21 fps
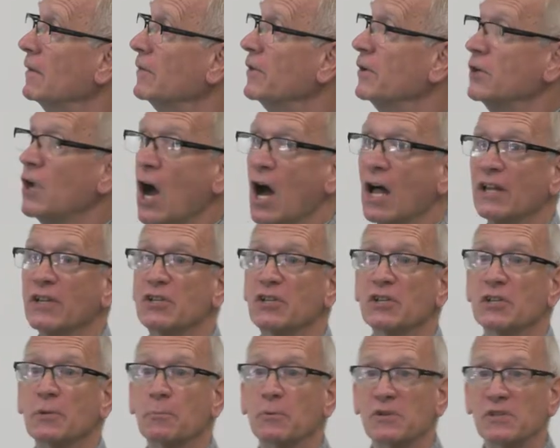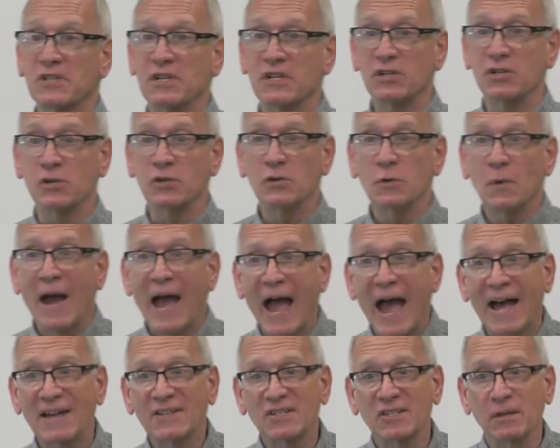The knowledge of the procedure, you
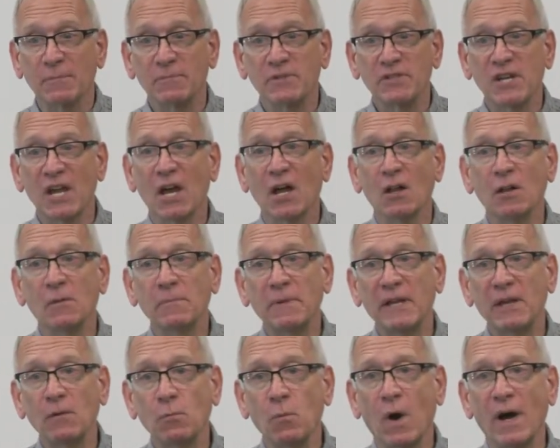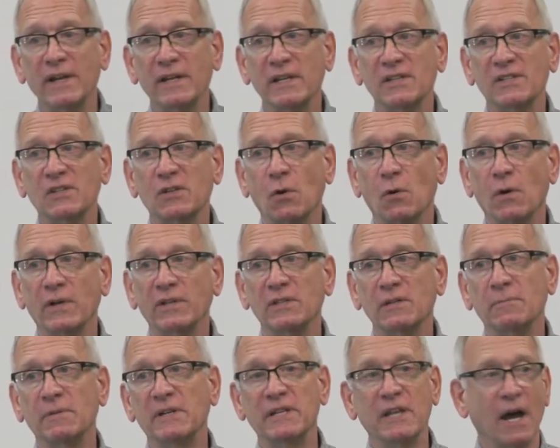ask them, tell me what is going
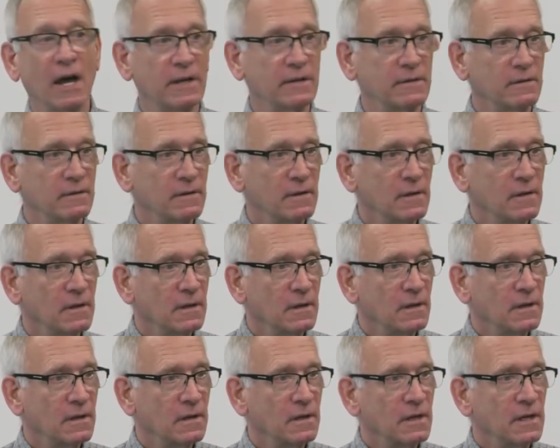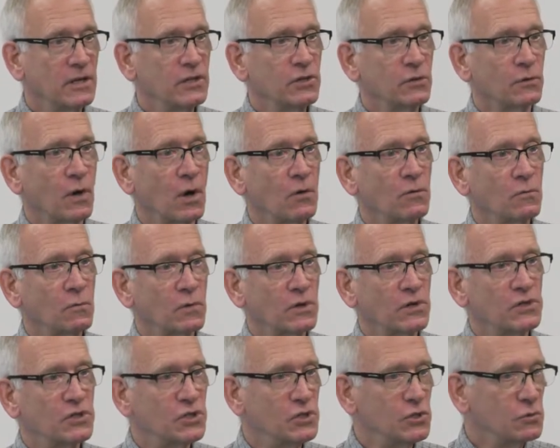to be done. In your own
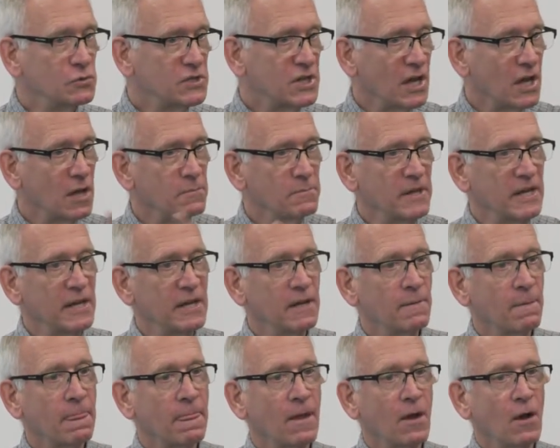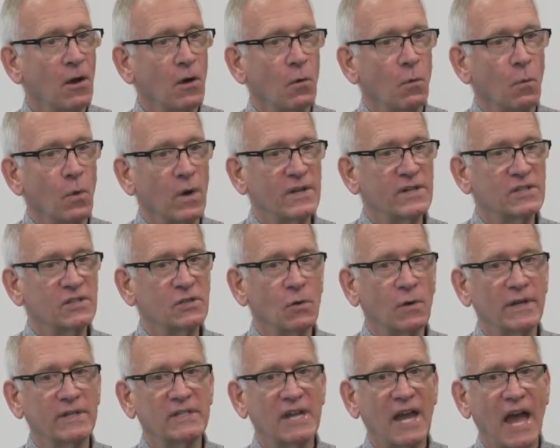words, you tell me what is
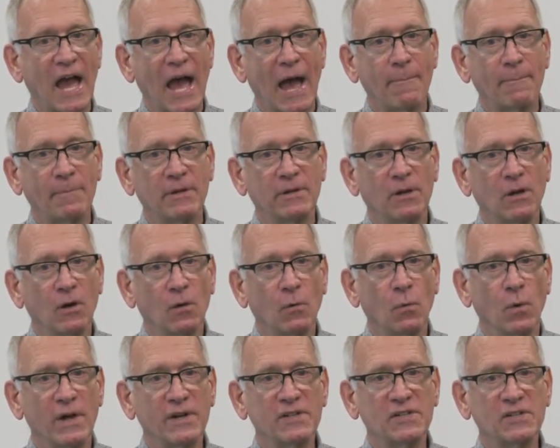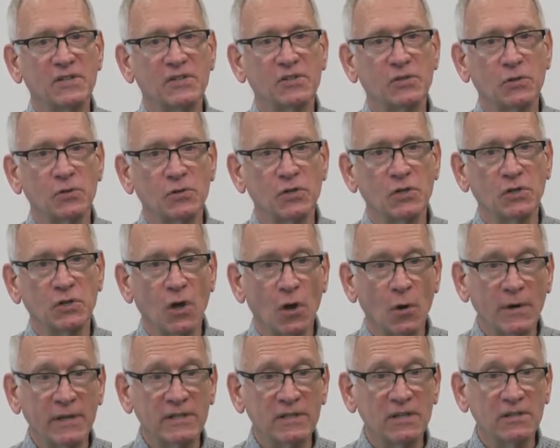going to happen, what is the surgeon
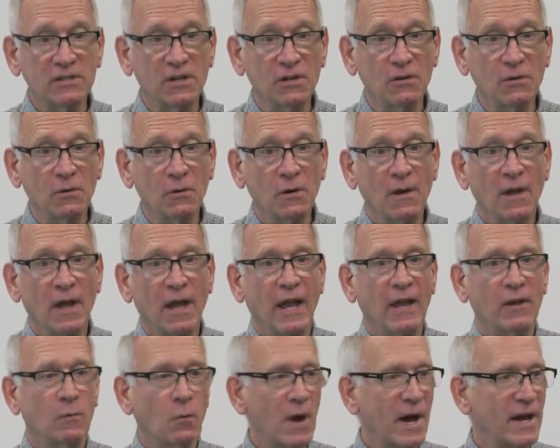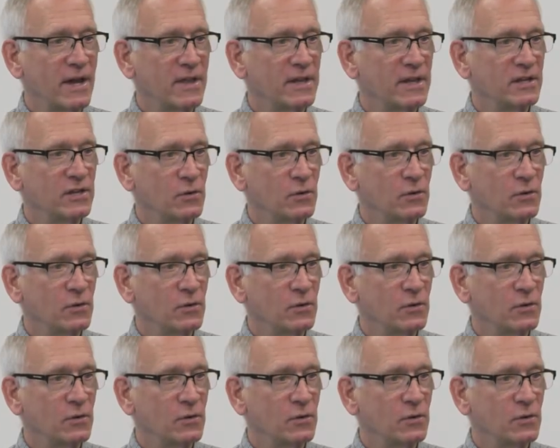going to do, and why are they